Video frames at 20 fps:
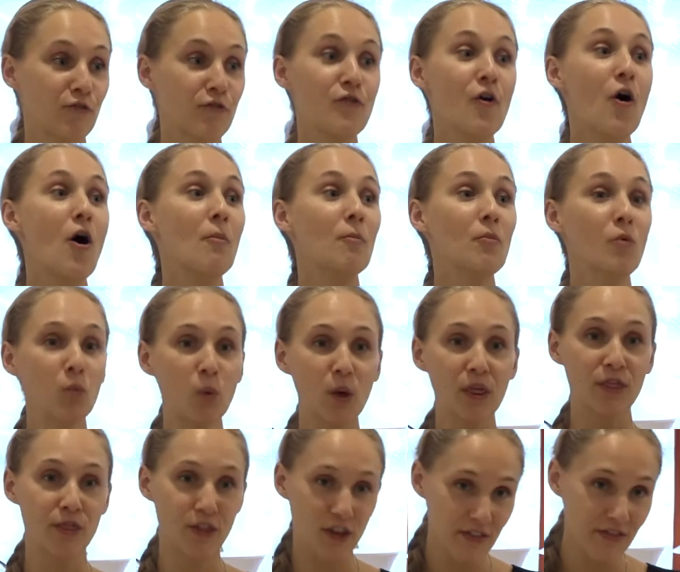from
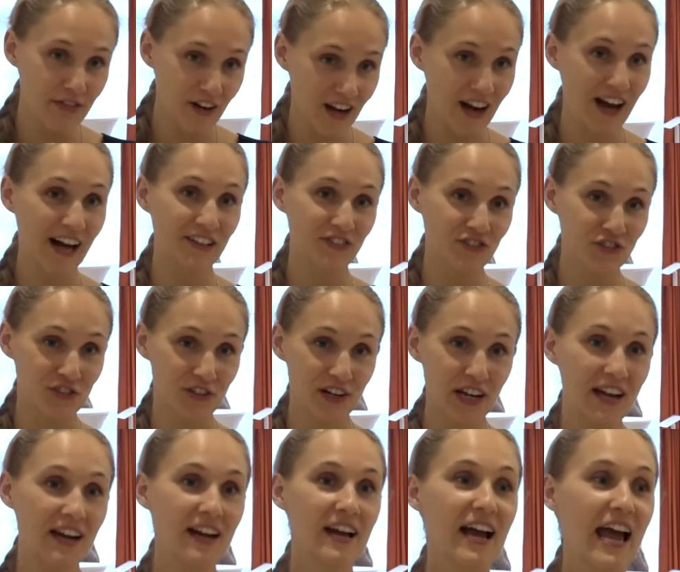within the
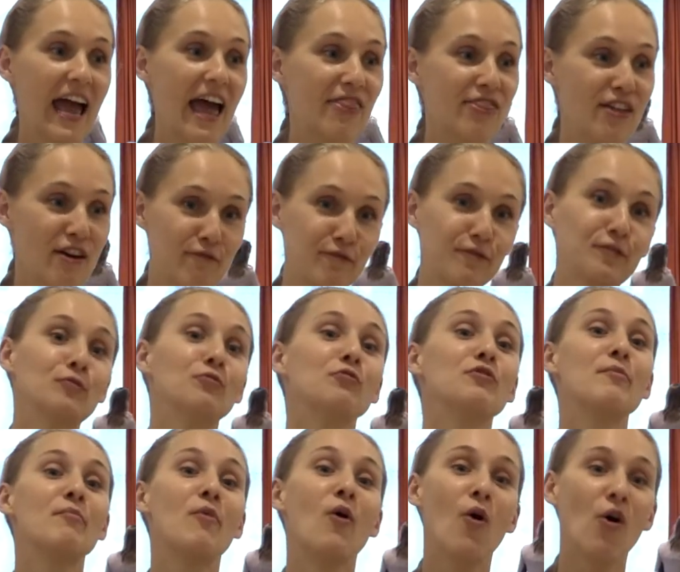country, and they flew
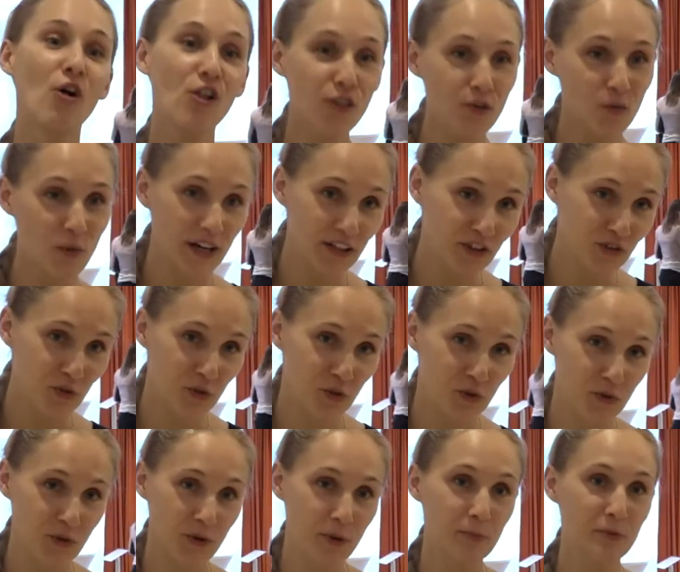them all the way to
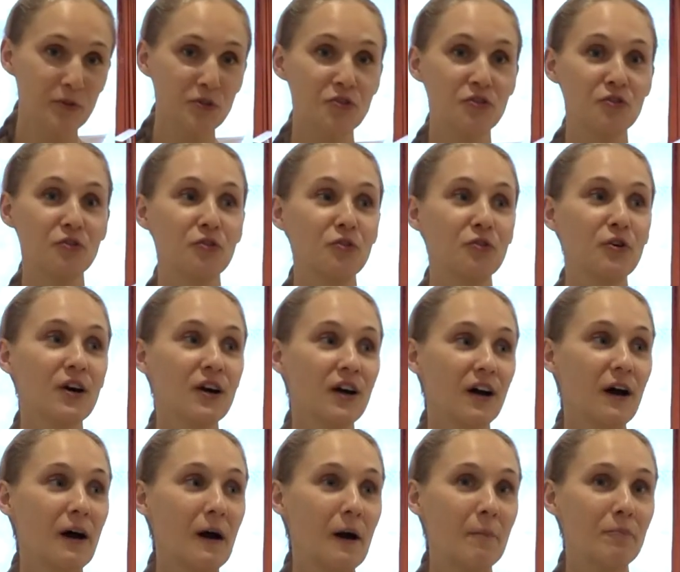Europe to
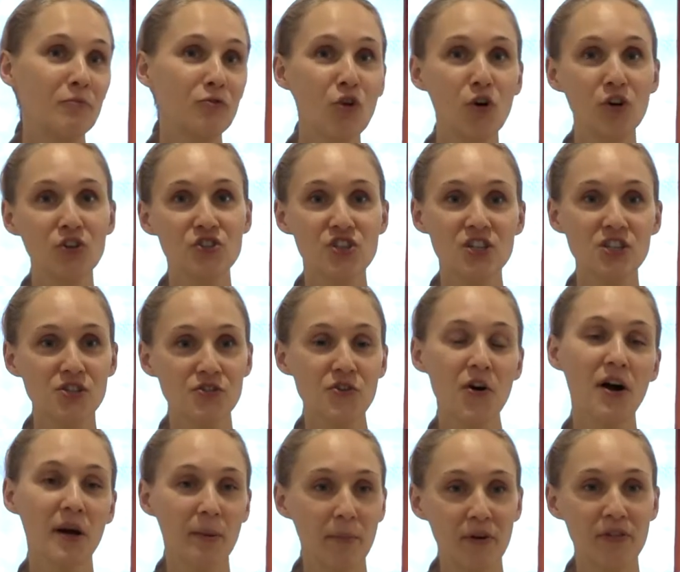not just
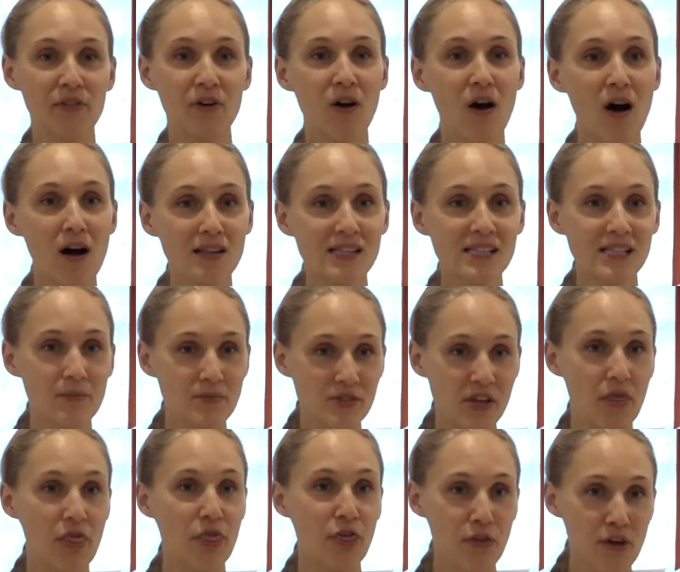talk about the concepts
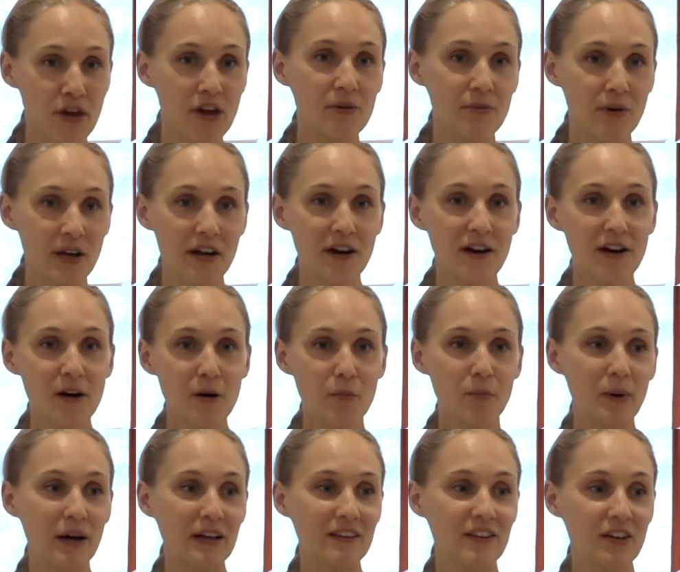and theory,
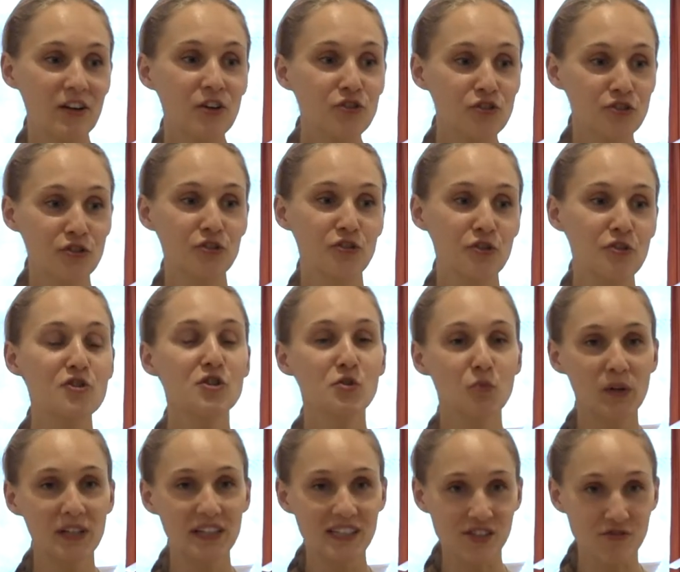but introduce
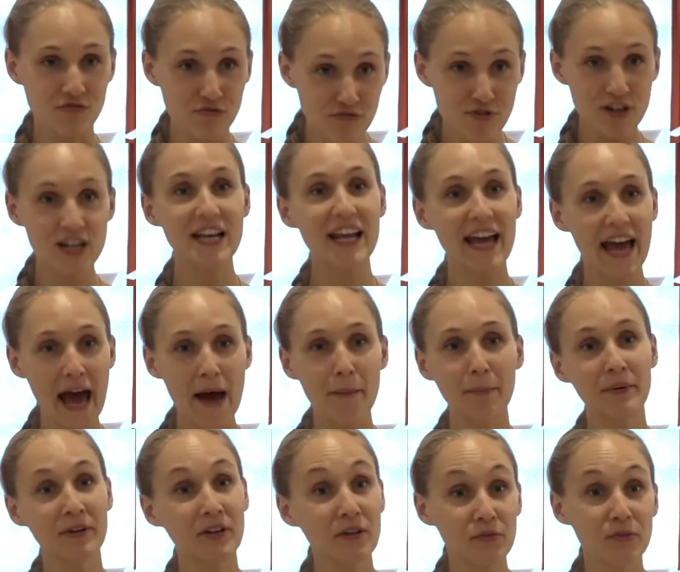what is really
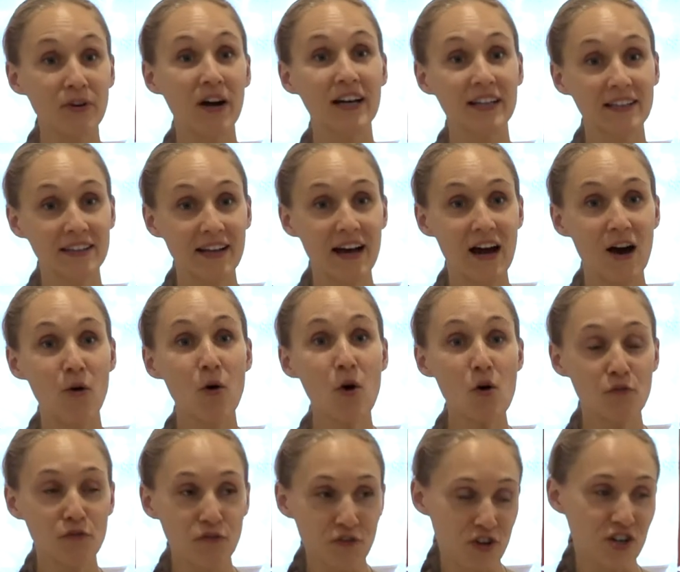happening right now
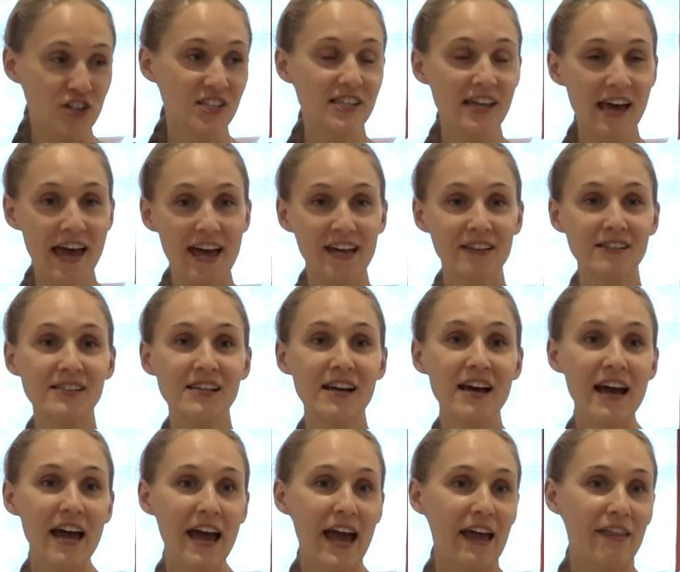firsthand.
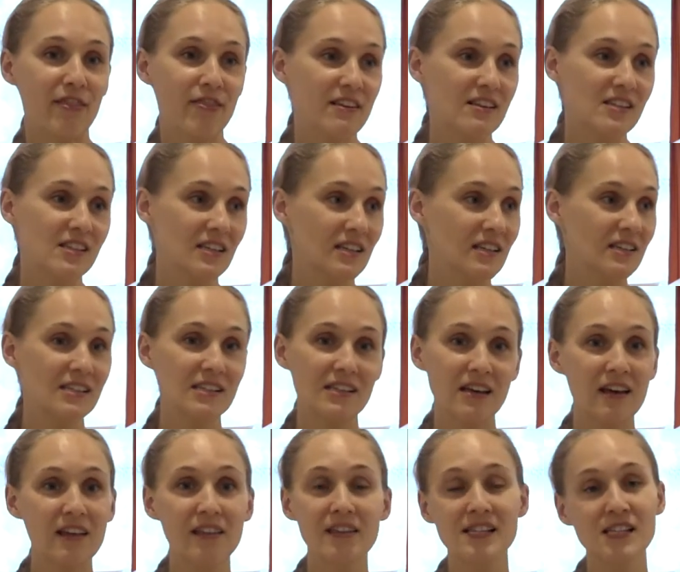And this is
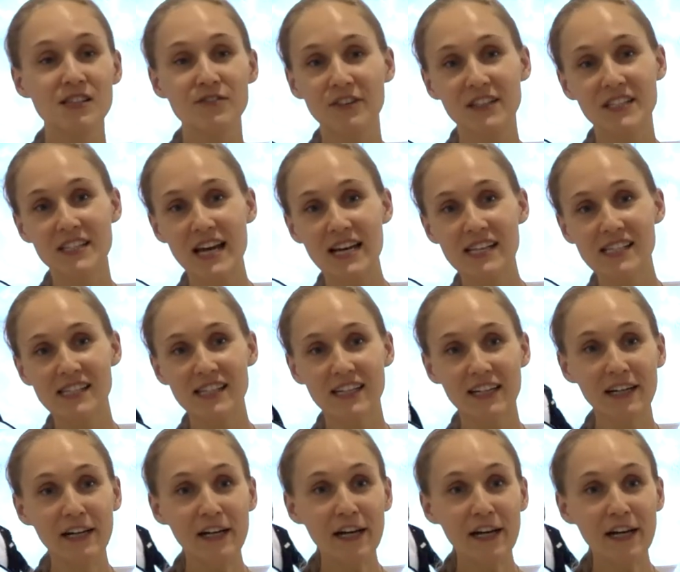fantastic.